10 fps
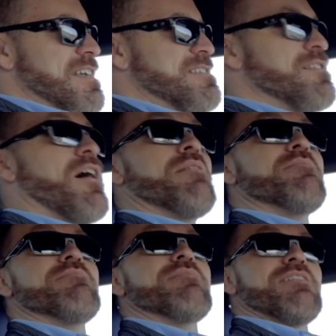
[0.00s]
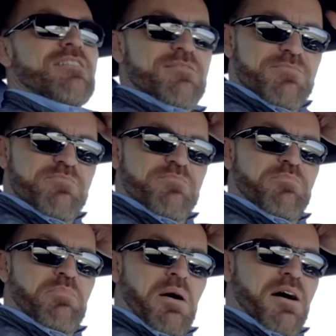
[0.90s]
It's not
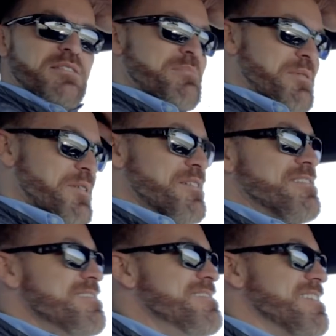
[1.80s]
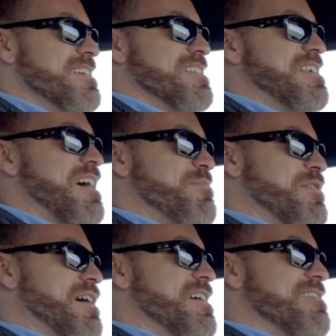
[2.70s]
possible to get the
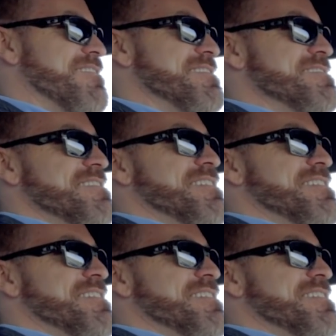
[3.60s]
cowboy hat on.